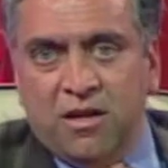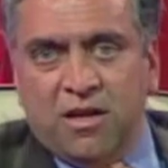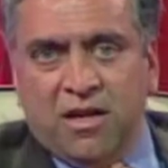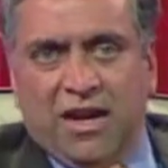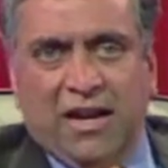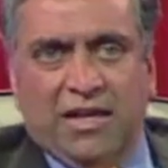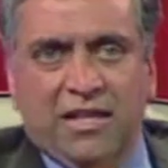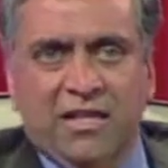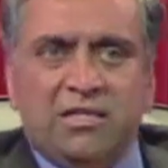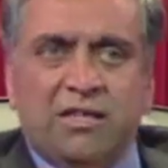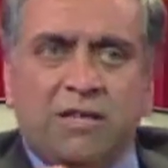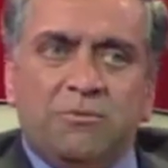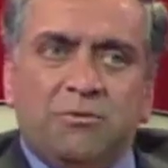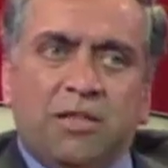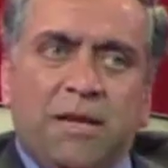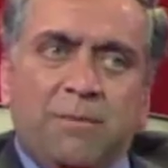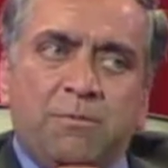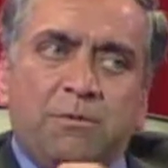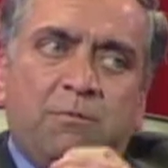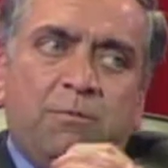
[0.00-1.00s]
I think
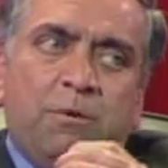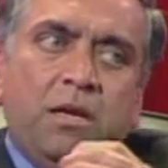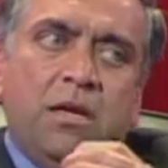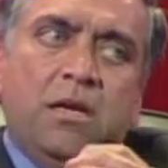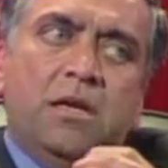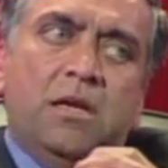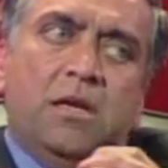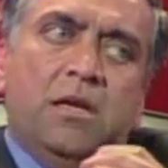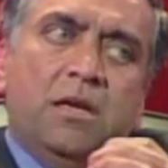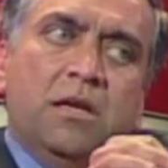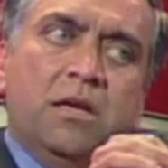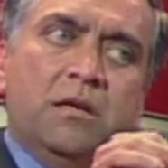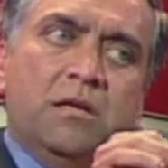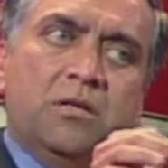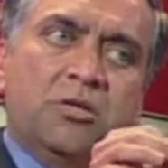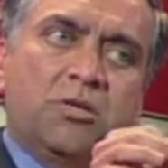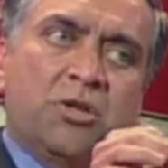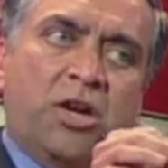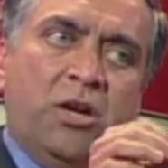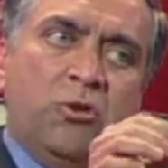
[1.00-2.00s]
sometimes we
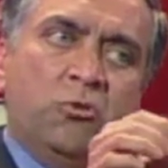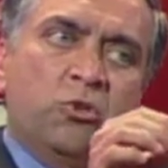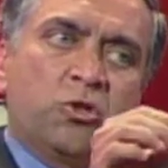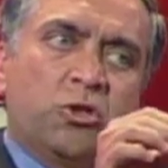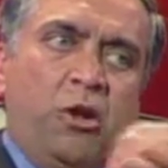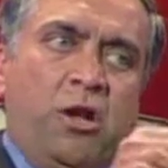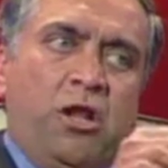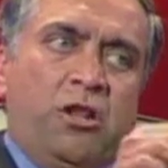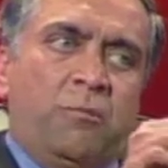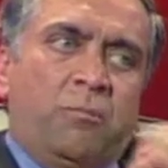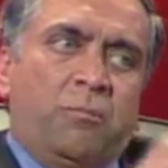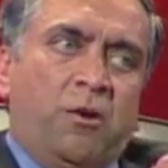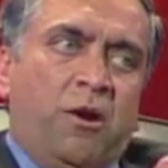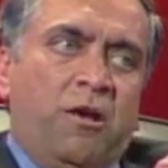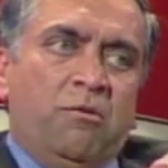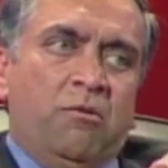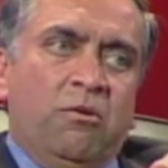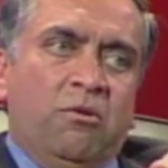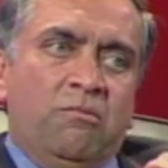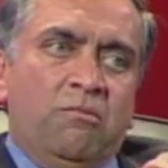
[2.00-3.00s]
try to solve the
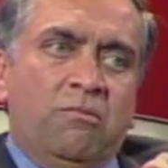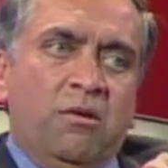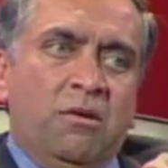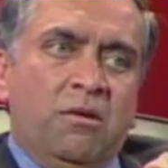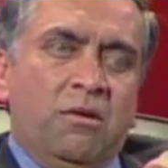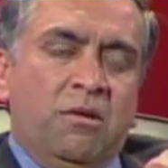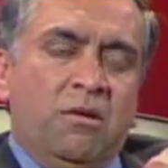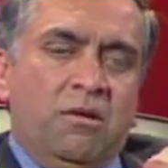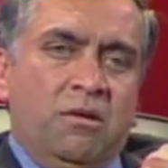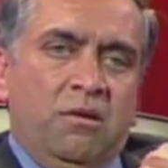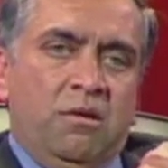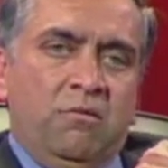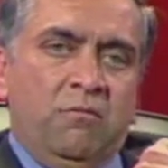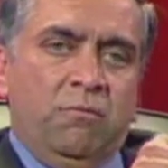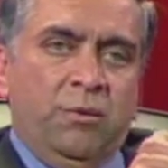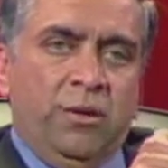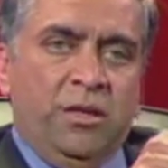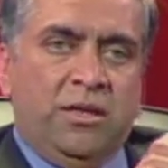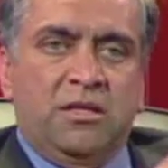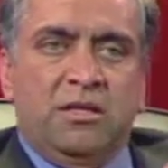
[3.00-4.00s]
problem
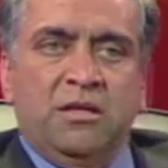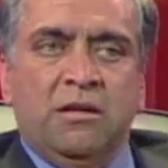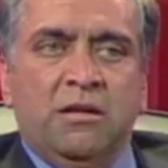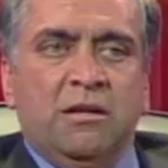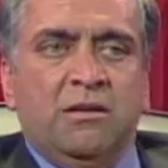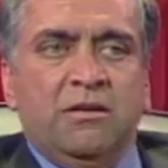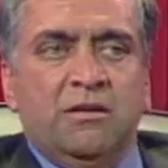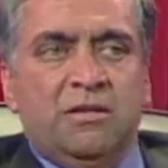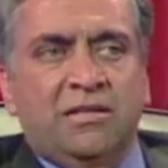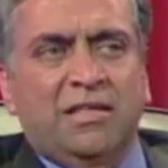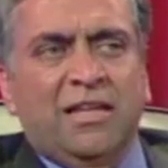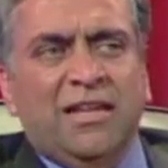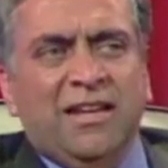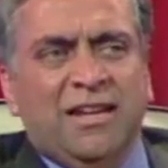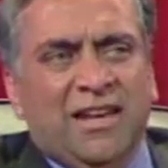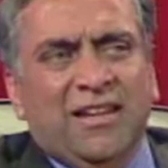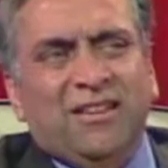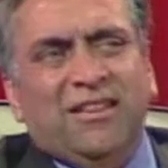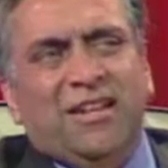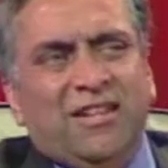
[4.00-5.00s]
with
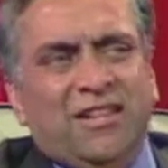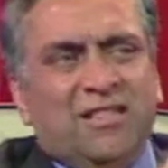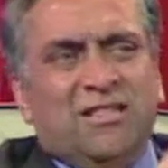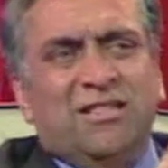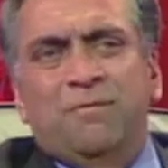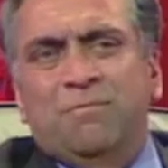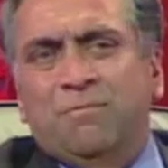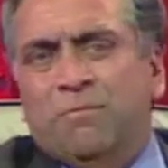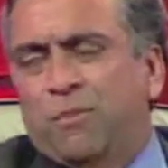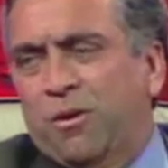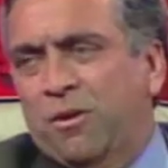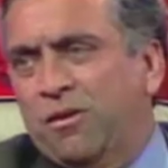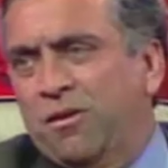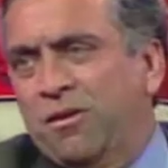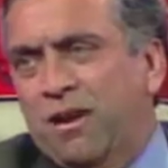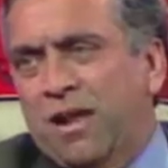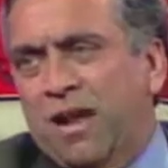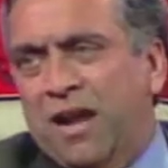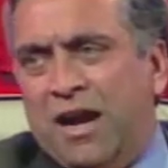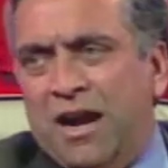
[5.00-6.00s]
thinking that it's simple.
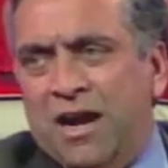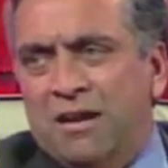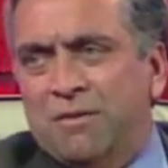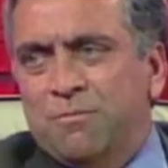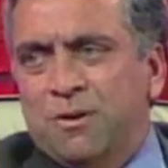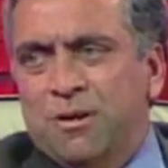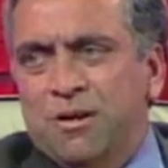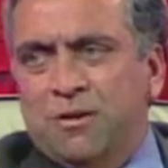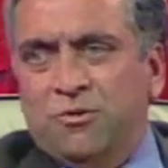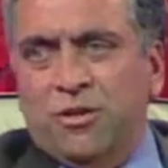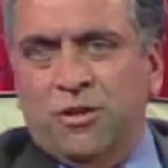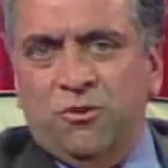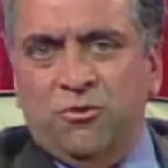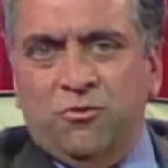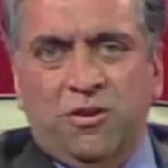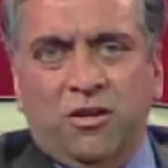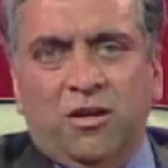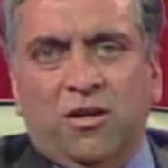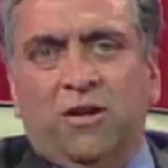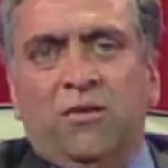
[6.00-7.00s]
I believe that you
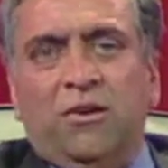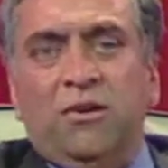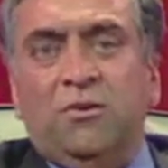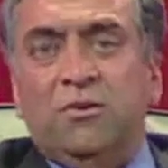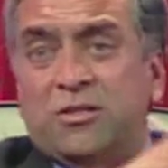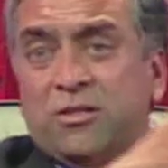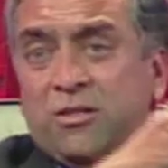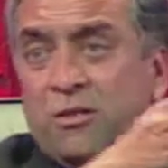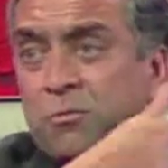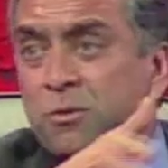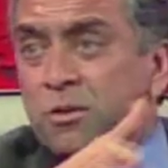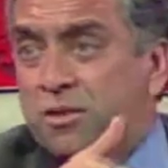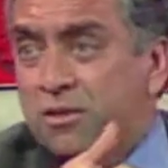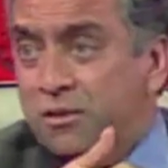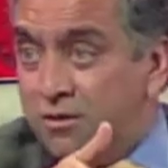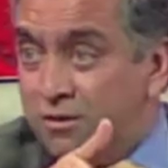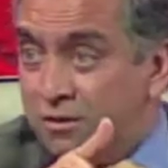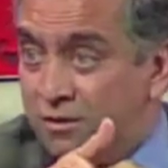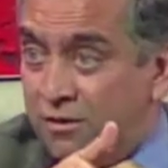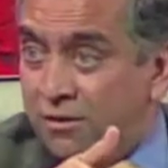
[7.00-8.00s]
can come into a
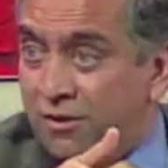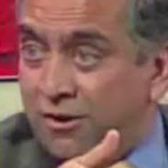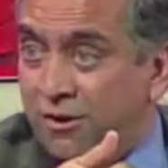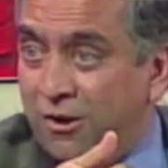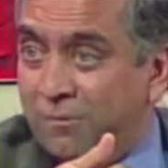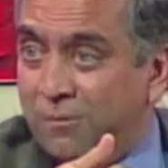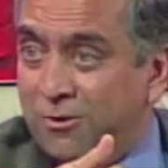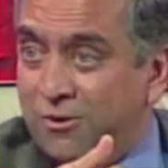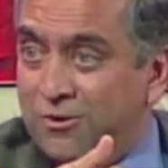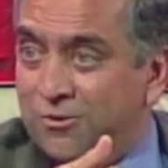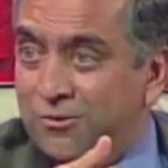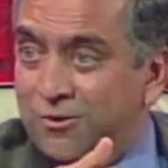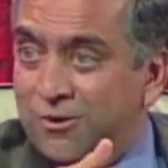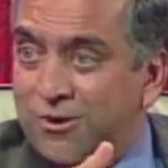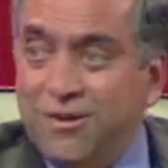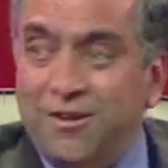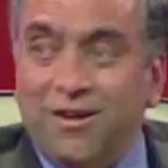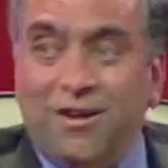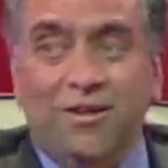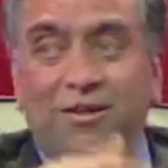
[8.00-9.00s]
services
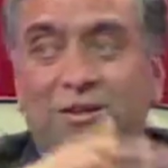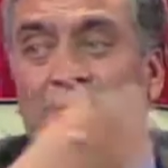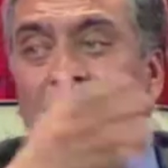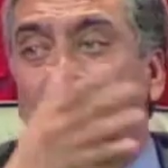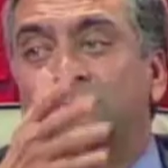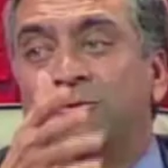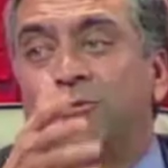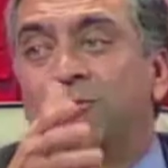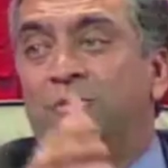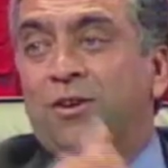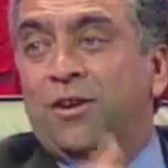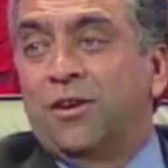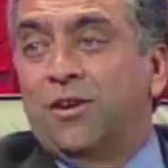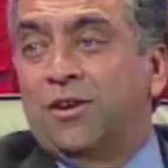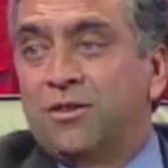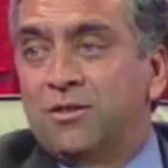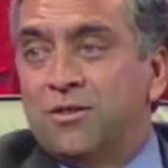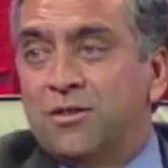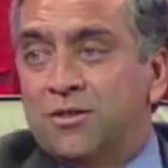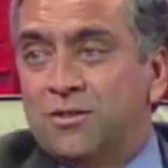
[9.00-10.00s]
opportunity, and then you could
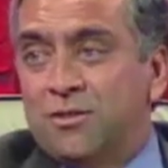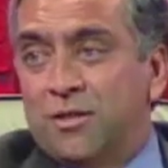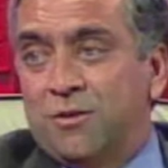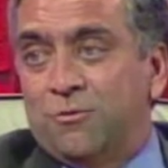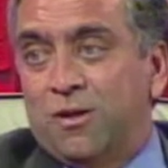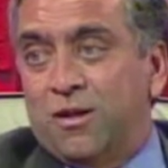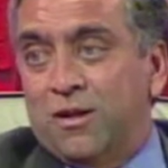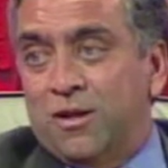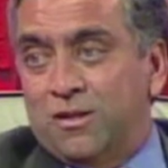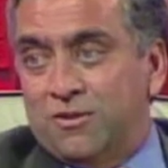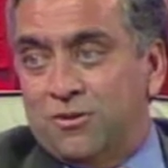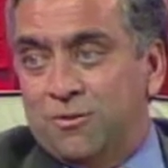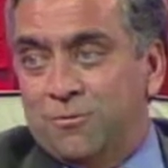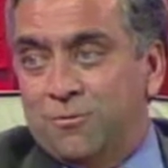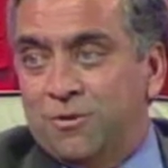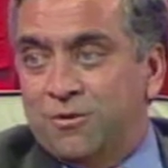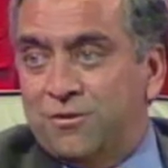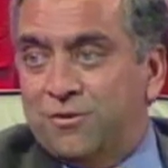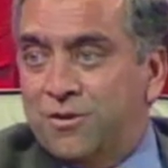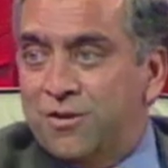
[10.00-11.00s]
really serve the
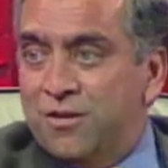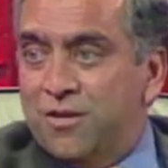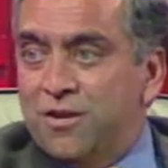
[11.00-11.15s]
customers.